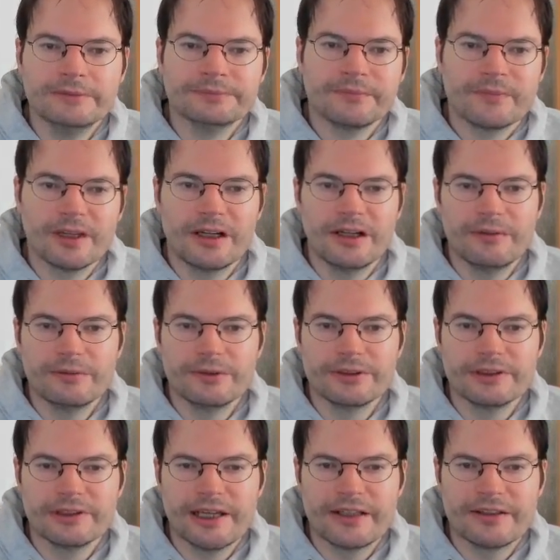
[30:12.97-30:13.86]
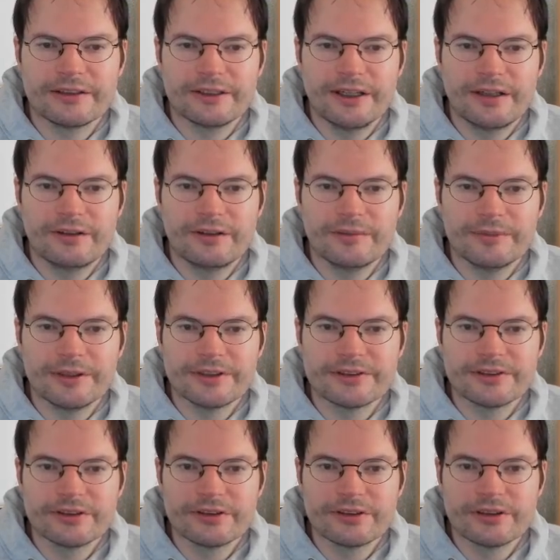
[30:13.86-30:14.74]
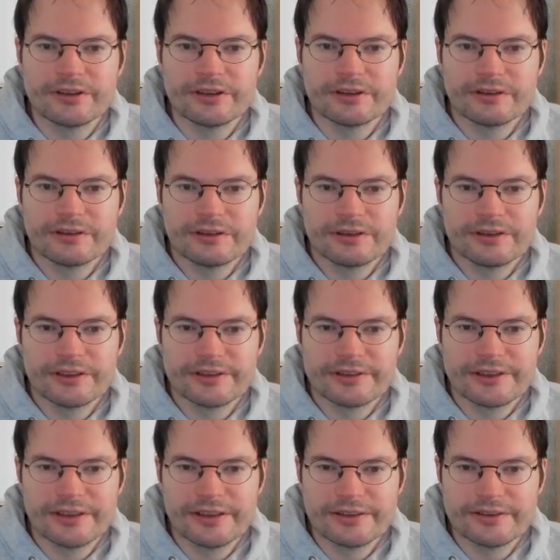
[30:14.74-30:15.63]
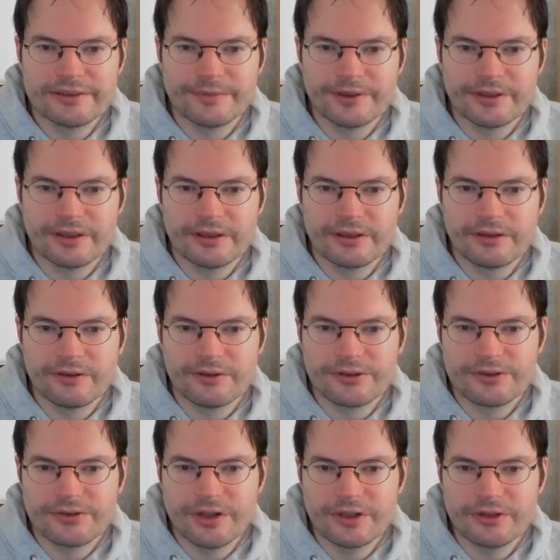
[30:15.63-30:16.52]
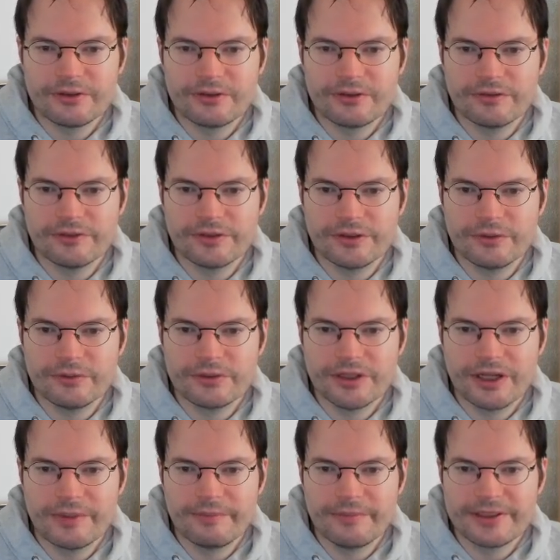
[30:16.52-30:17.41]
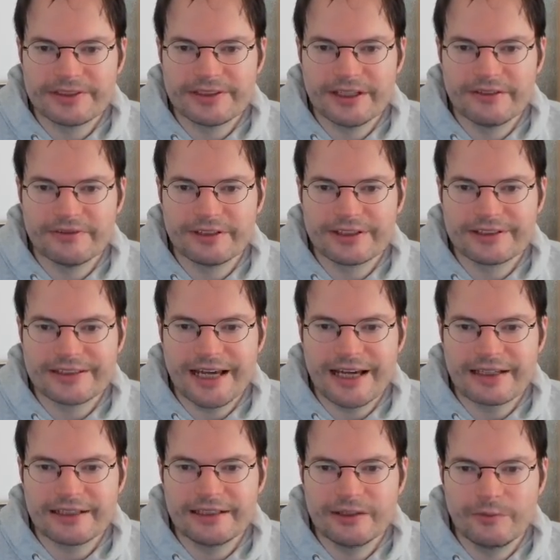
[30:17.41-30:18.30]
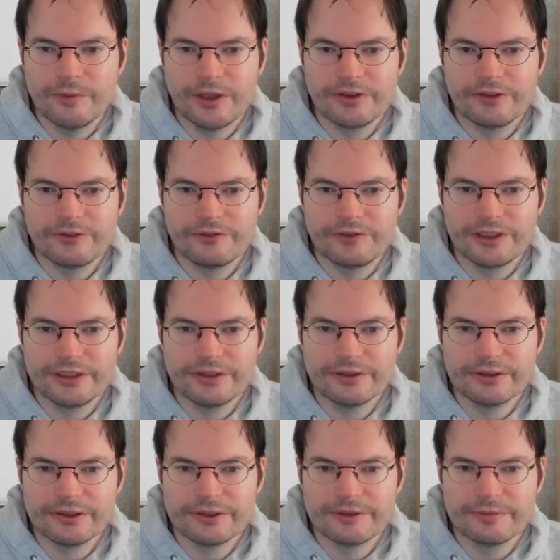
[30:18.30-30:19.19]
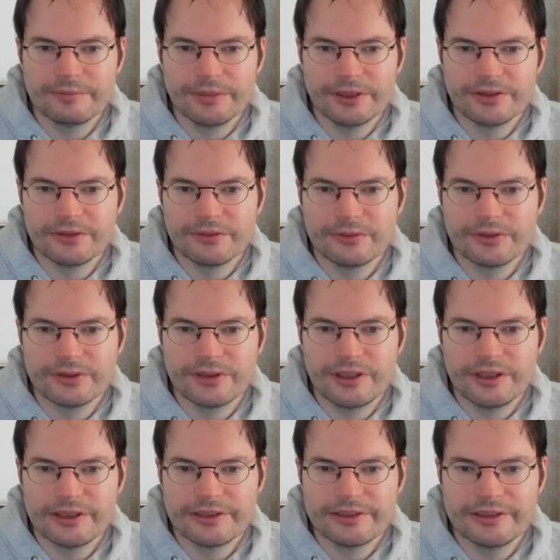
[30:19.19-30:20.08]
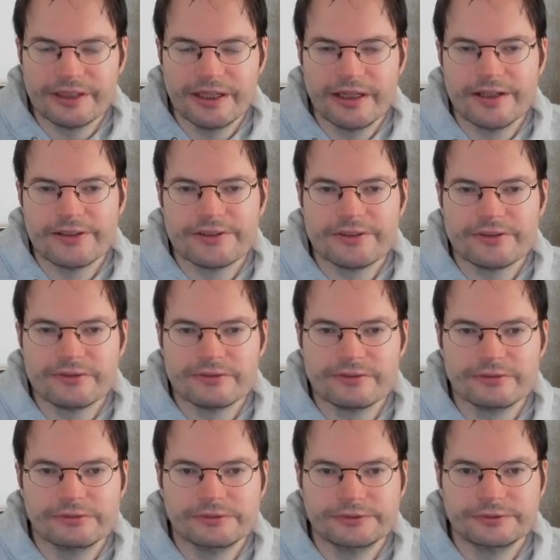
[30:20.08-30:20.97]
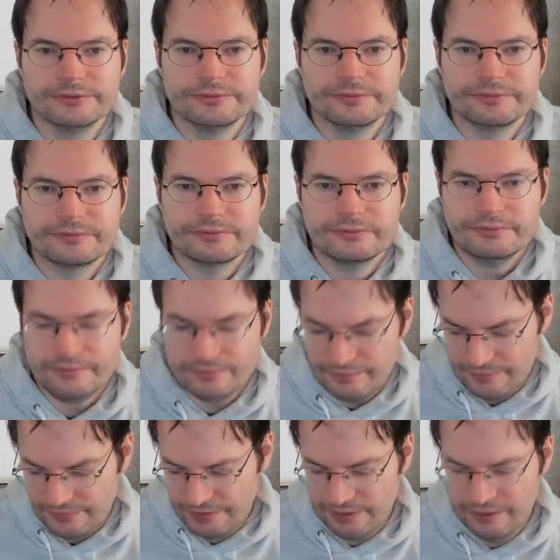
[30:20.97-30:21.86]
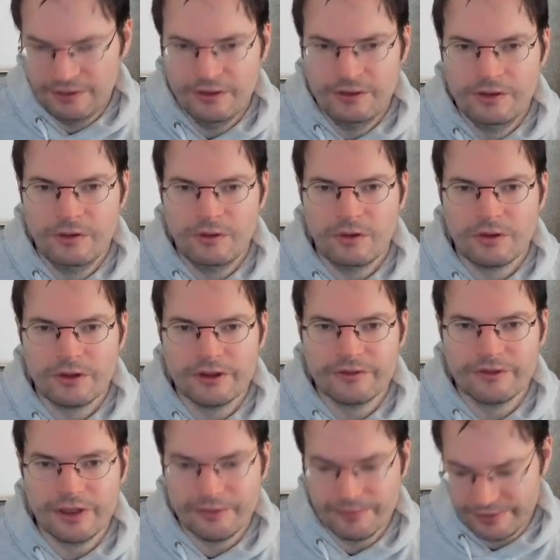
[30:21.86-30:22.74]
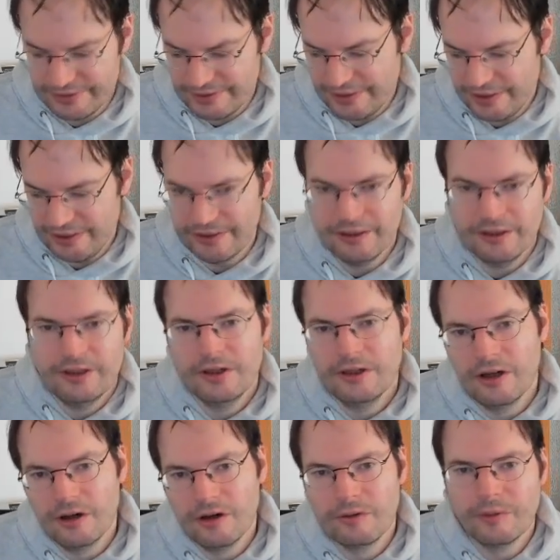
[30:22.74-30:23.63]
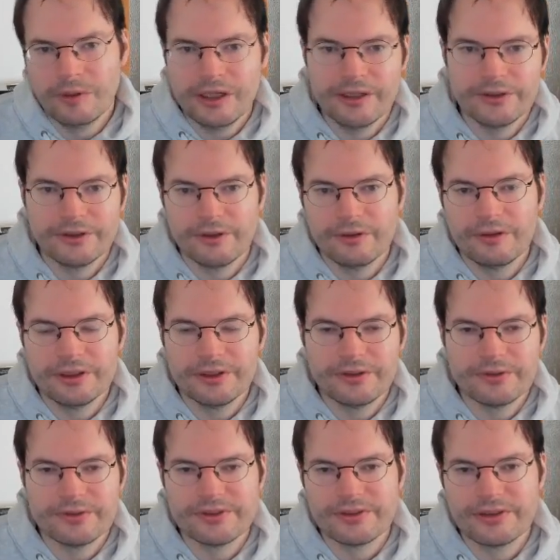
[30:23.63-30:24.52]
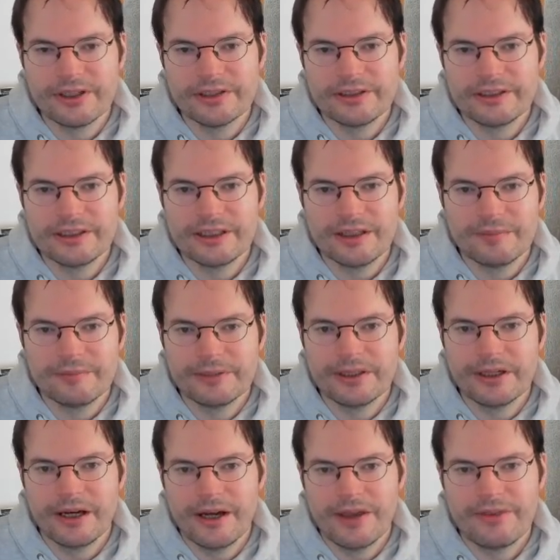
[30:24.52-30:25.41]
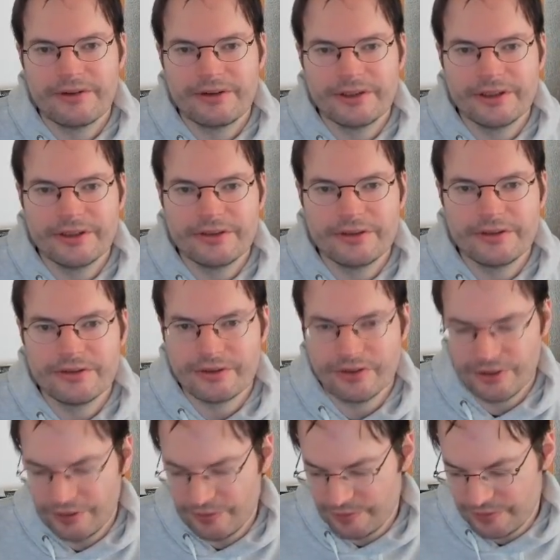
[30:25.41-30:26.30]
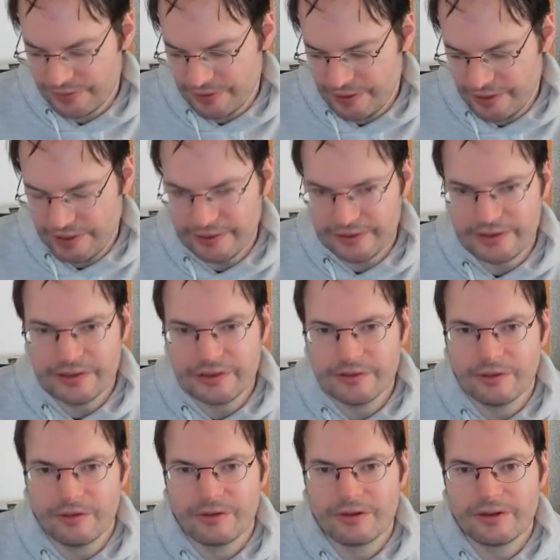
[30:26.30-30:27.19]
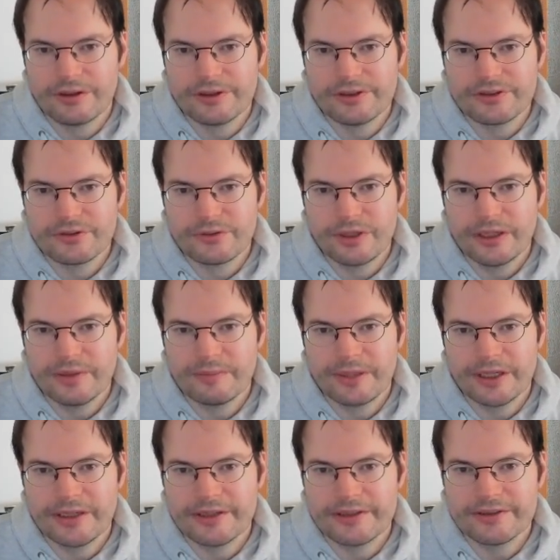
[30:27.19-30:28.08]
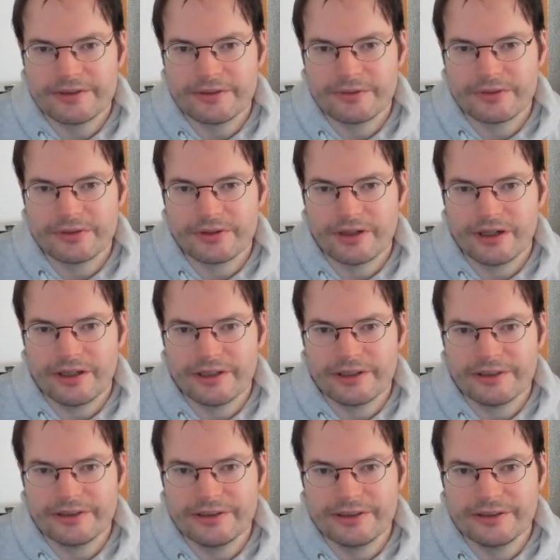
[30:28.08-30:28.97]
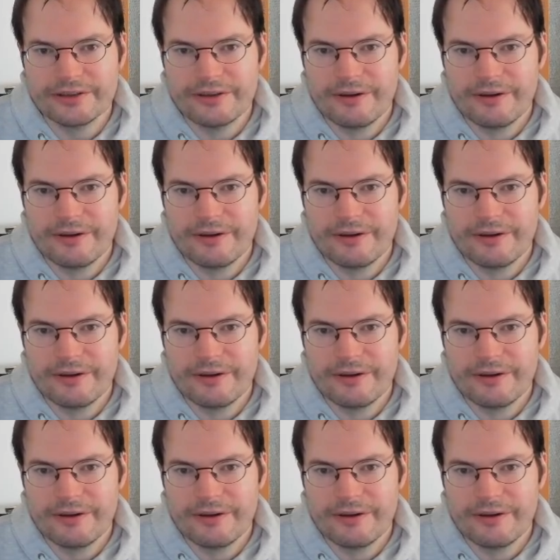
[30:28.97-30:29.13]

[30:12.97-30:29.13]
I would get an error message, and that says something. A constructor of a new type must have exactly 1 field, but user ID has 2. Or if I would say, oh, well, no, a user ID can be either an integer user ID or a string-based user ID,